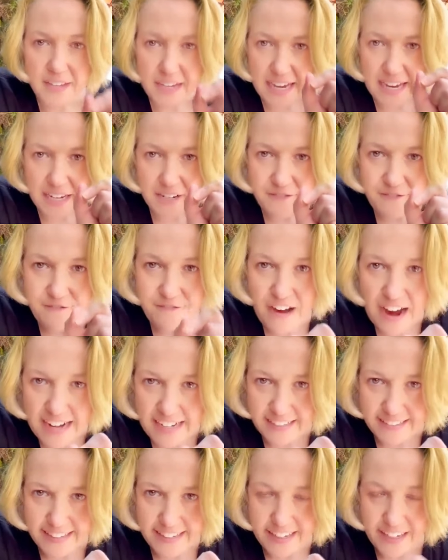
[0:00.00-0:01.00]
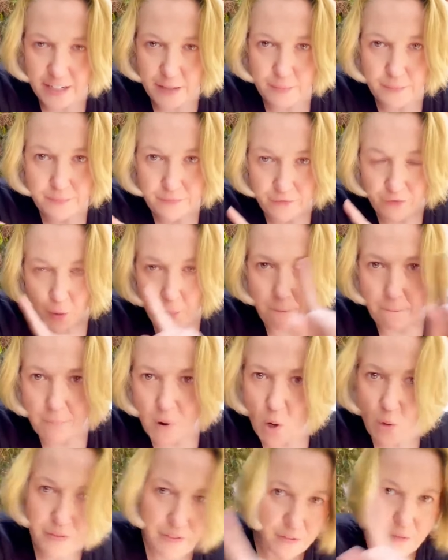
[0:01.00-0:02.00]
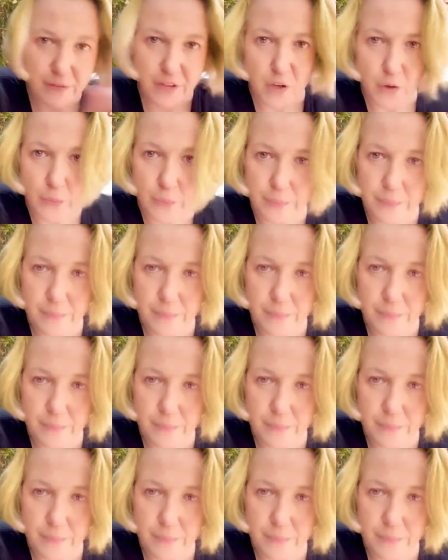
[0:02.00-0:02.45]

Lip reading: And finally, for both of you,